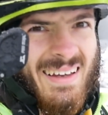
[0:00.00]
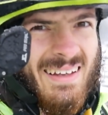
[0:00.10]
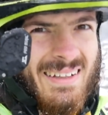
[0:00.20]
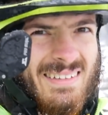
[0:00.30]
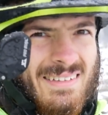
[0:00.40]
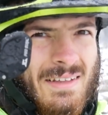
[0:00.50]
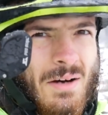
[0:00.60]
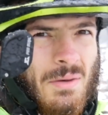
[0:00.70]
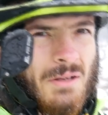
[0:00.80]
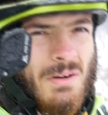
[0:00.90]
It is
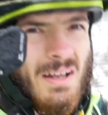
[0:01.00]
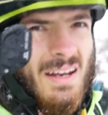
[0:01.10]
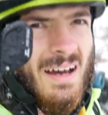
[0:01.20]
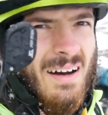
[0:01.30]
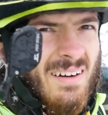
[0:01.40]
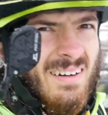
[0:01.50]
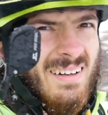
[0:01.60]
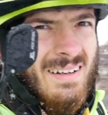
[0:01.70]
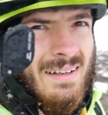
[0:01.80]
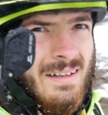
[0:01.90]
snowing right now.
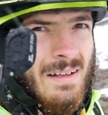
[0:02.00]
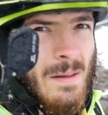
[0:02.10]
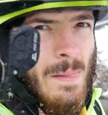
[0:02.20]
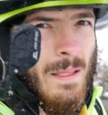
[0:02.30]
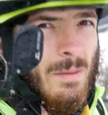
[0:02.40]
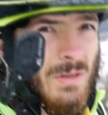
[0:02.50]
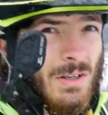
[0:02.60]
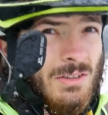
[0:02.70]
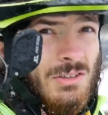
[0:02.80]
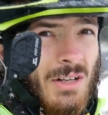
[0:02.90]
I'm in
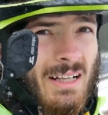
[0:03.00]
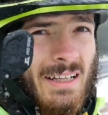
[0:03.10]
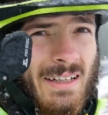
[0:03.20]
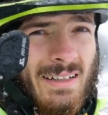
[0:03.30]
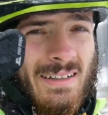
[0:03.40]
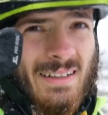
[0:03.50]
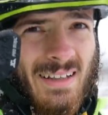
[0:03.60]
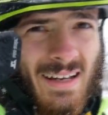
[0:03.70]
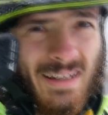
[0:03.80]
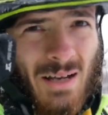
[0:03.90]
Australia,
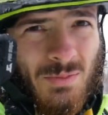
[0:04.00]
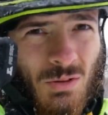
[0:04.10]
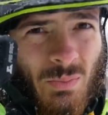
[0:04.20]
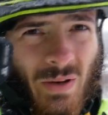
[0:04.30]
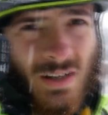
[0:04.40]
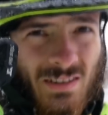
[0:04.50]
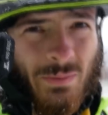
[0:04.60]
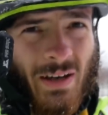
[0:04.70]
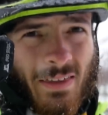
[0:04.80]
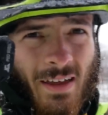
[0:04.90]
heading up to a pass
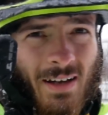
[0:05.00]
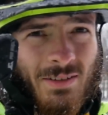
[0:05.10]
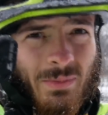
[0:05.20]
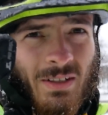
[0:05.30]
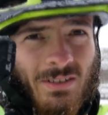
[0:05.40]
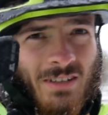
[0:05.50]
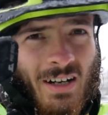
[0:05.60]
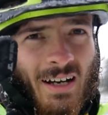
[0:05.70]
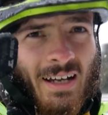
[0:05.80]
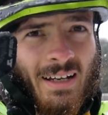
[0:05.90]
about 1,000 meters
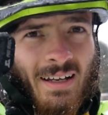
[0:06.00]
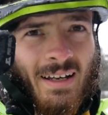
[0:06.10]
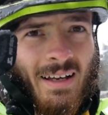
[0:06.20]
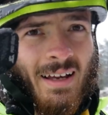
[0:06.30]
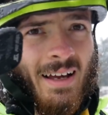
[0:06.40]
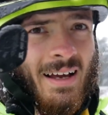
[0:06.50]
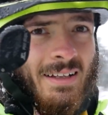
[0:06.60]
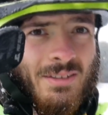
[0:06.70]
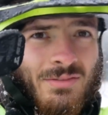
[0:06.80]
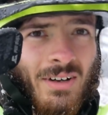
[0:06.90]
high,
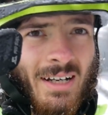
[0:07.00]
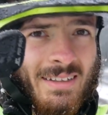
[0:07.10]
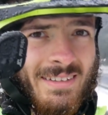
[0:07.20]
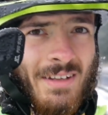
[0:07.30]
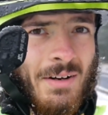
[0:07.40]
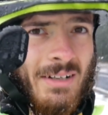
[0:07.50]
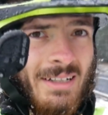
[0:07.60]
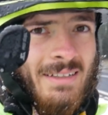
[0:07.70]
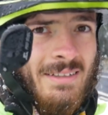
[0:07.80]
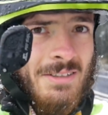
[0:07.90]
and it's snowing.
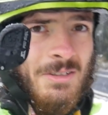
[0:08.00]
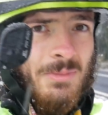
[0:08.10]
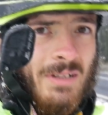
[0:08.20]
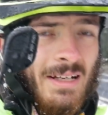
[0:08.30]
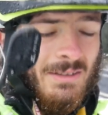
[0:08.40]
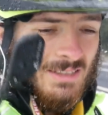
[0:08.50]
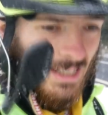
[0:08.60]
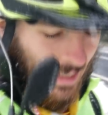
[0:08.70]
Excuse my language.